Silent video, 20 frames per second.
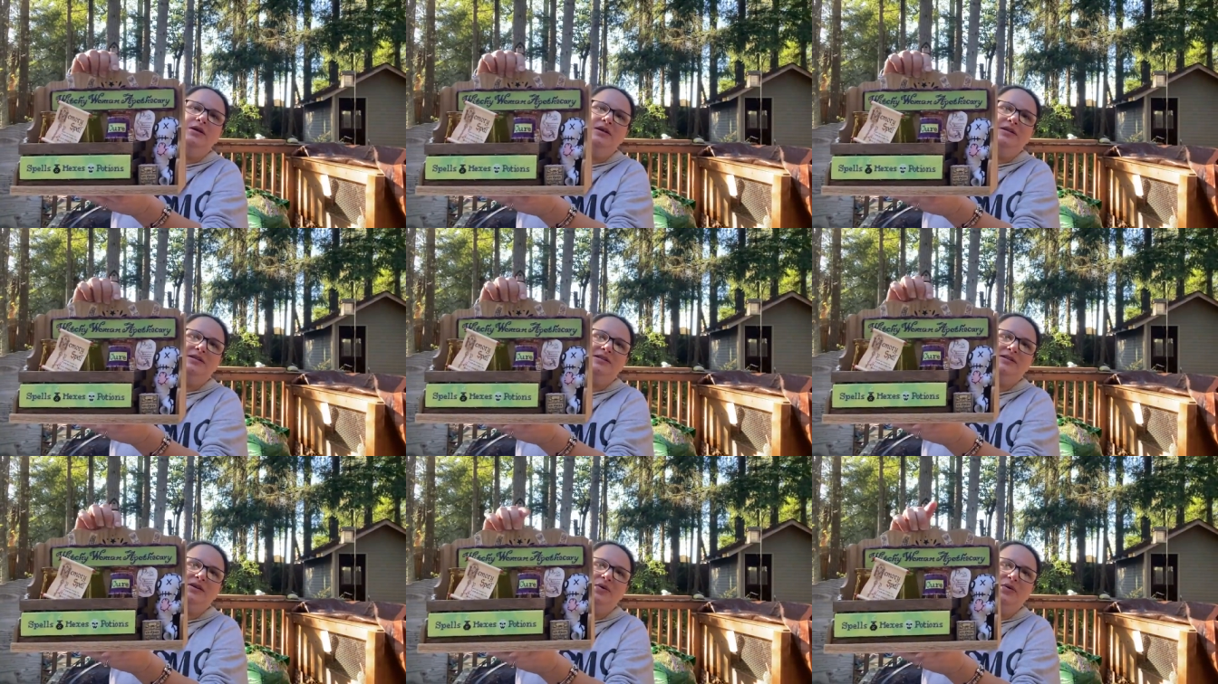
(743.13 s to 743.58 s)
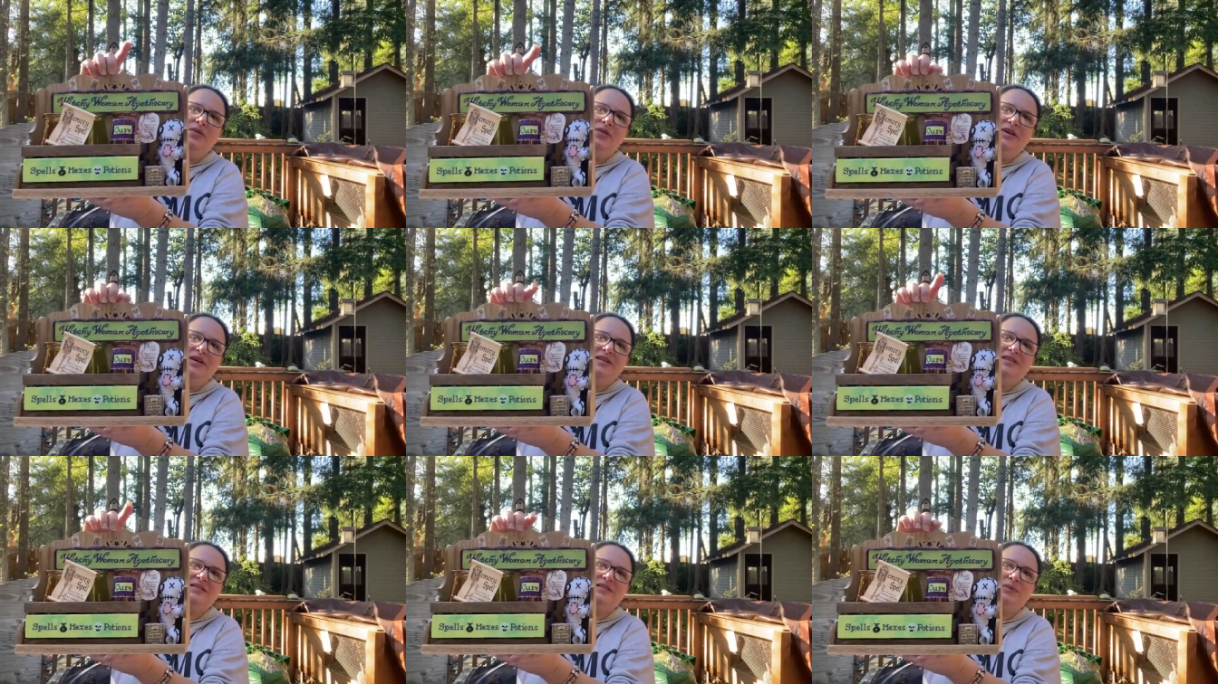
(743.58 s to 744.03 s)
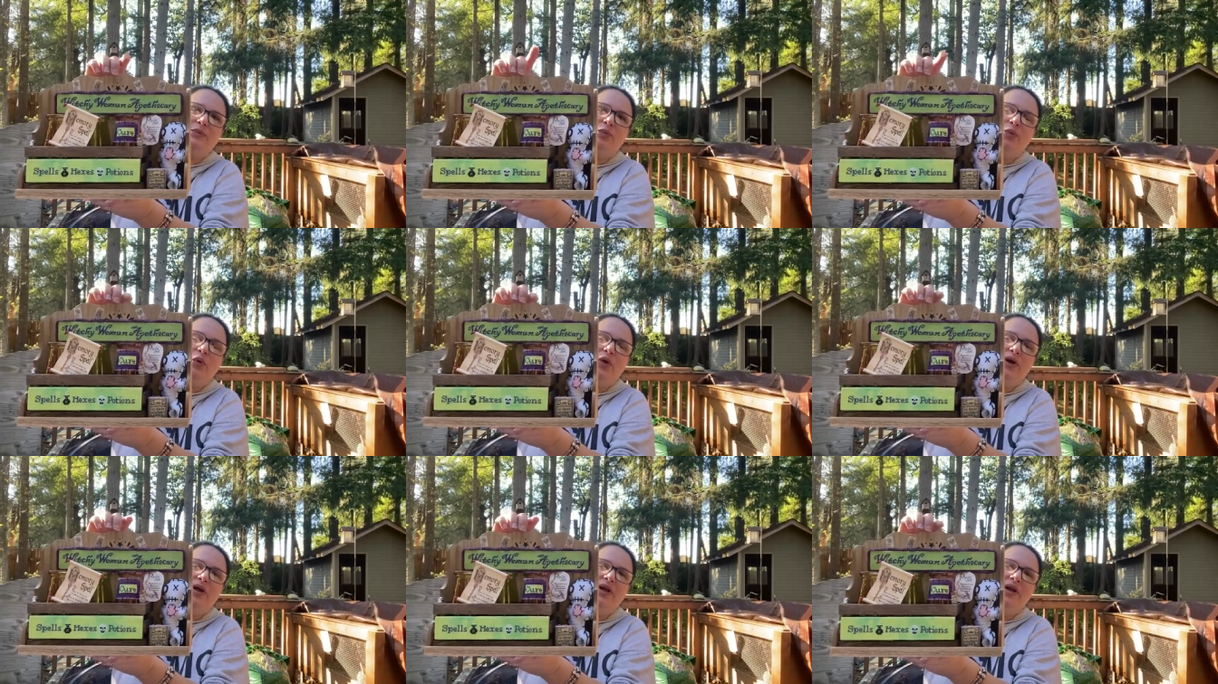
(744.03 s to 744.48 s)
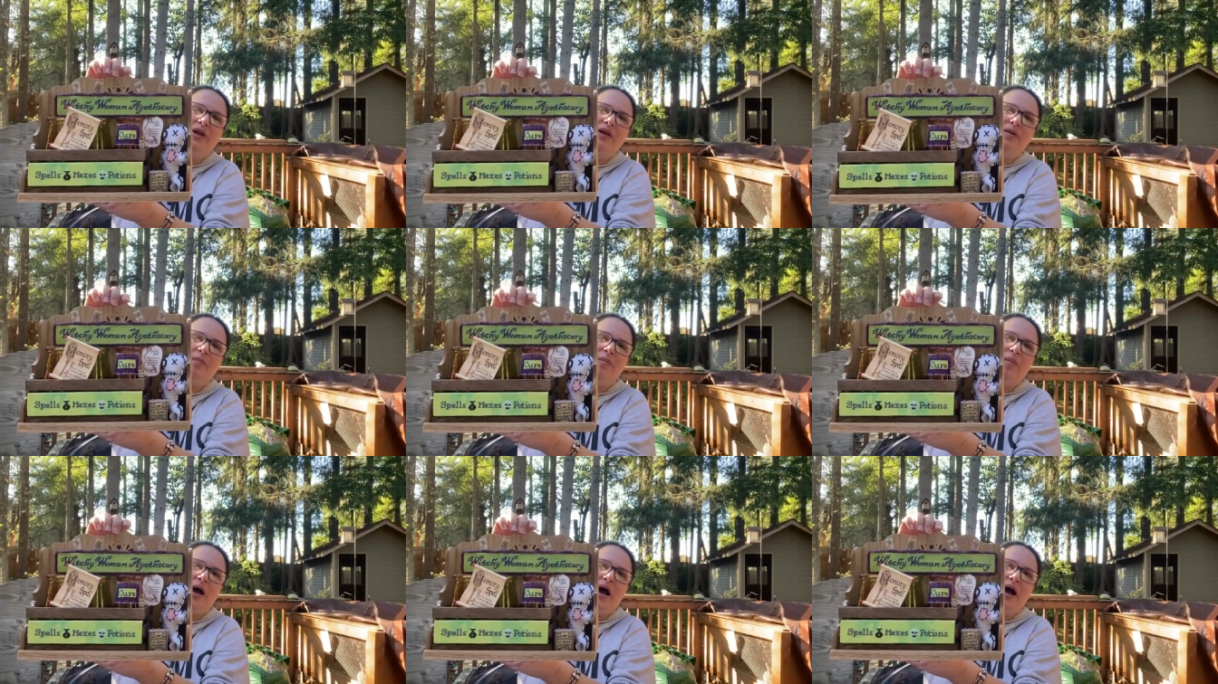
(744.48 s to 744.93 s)
So this
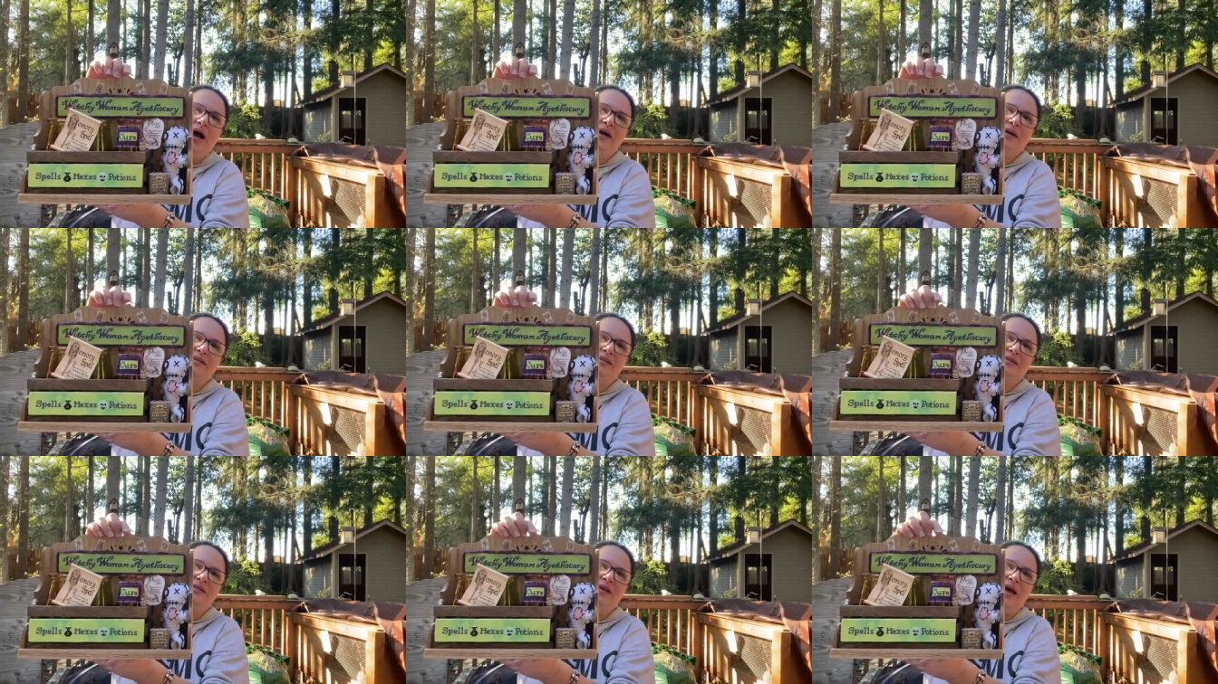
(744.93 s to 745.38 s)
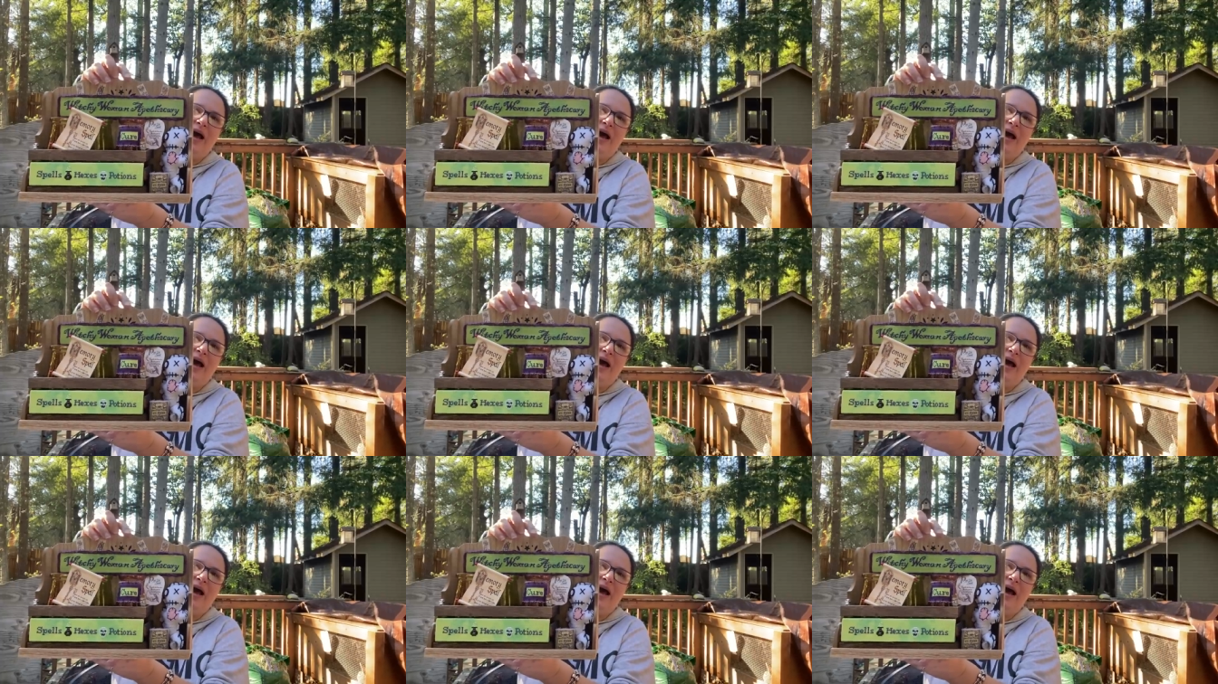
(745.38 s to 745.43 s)
wooden box